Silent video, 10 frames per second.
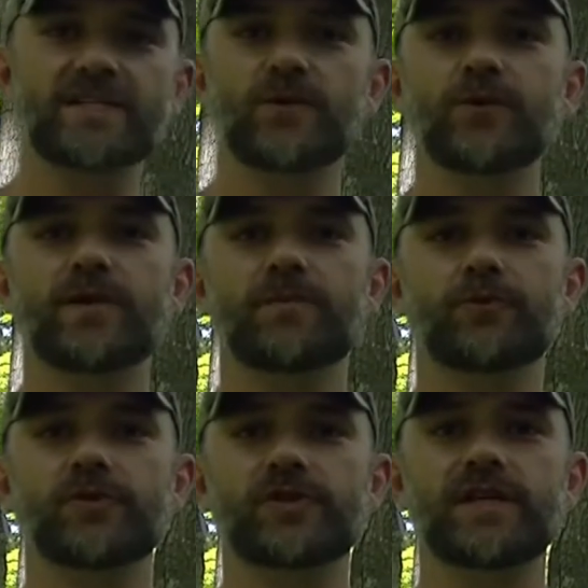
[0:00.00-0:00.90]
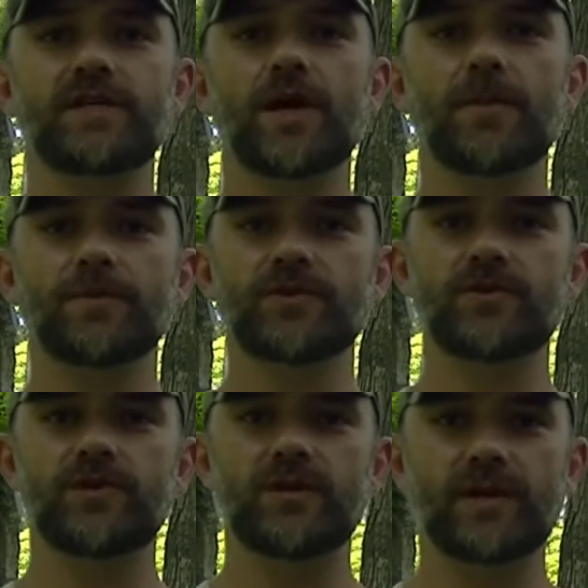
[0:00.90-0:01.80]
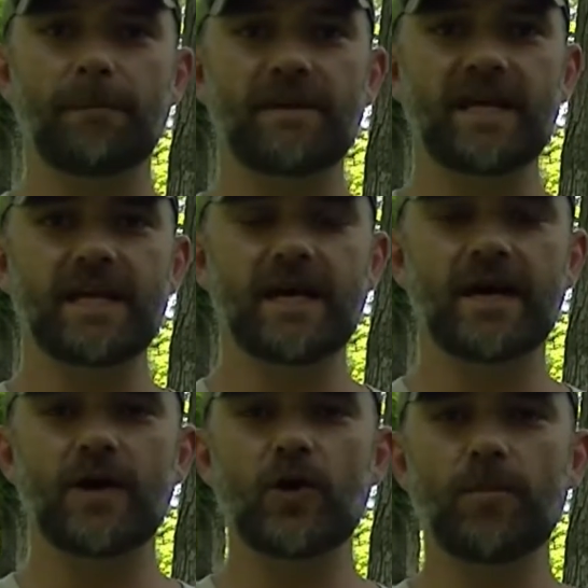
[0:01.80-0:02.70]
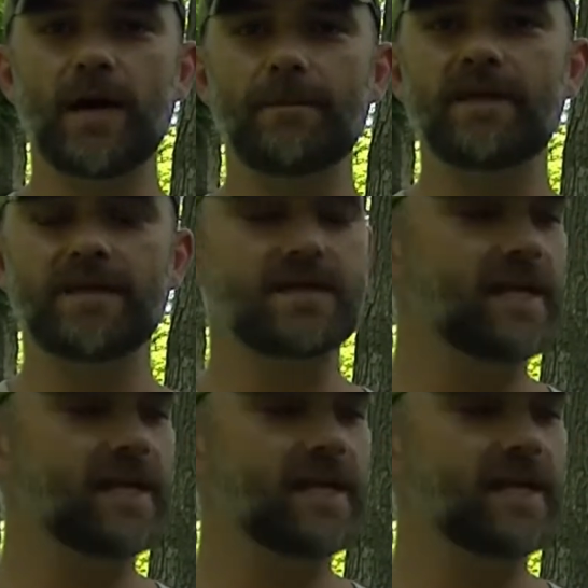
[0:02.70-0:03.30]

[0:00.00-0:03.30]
I really appreciate the opportunity to compete. I hope I beat the